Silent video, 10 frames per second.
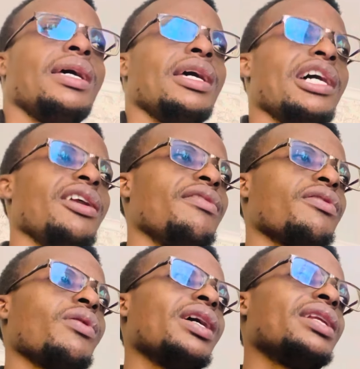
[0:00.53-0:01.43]
Hello
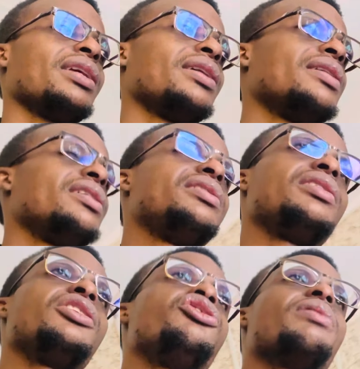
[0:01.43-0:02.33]
everyone, it's
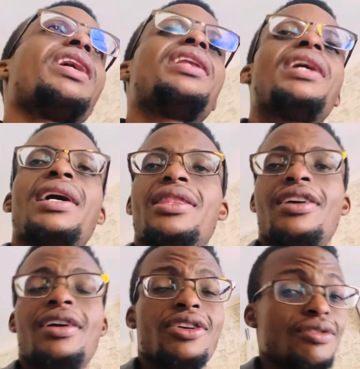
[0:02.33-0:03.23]
Ishmael and
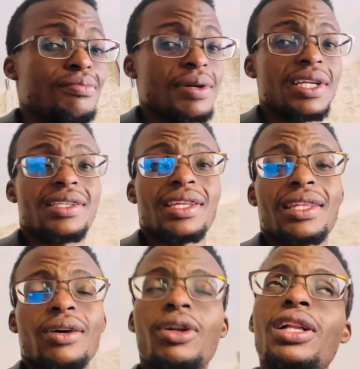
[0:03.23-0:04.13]
your priest and
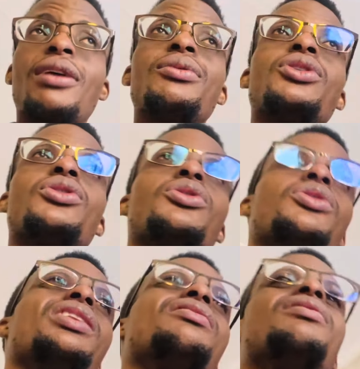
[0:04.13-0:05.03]
I welcome you to
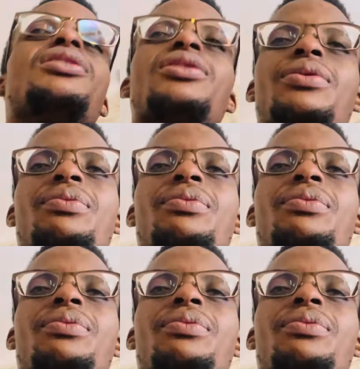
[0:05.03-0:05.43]
today's video.